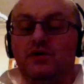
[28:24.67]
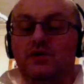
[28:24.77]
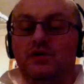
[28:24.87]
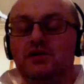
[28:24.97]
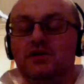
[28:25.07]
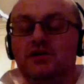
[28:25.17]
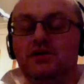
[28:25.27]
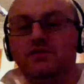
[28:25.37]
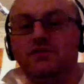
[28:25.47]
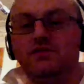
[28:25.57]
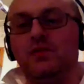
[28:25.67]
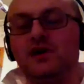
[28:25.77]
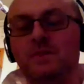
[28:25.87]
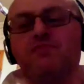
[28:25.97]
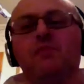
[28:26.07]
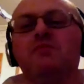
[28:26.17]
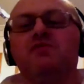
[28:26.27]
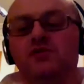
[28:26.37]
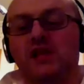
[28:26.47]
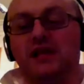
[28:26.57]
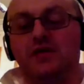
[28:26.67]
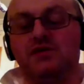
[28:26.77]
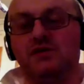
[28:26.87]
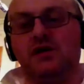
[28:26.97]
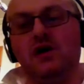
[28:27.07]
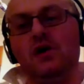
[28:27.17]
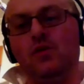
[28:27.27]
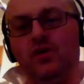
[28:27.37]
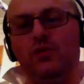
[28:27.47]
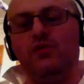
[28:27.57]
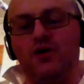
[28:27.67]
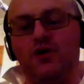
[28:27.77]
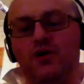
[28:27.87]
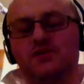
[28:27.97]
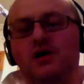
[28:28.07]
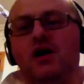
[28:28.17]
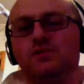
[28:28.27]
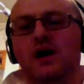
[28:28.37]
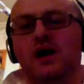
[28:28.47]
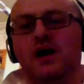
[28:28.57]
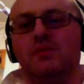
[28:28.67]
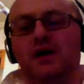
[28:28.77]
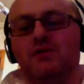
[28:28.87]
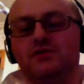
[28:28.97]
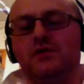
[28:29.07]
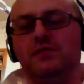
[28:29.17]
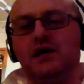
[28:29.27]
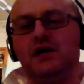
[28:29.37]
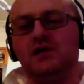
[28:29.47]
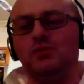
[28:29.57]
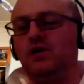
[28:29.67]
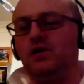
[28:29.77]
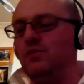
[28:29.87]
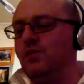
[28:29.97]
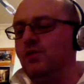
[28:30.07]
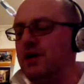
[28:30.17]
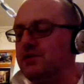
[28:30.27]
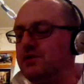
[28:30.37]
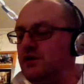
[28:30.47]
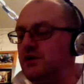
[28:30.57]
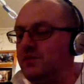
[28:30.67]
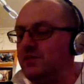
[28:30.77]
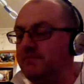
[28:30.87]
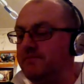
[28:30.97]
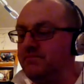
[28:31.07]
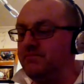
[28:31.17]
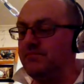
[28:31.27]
So they've probably been my 4 standouts, and with Brass Castle coming out on top actually. What about yourself, mate?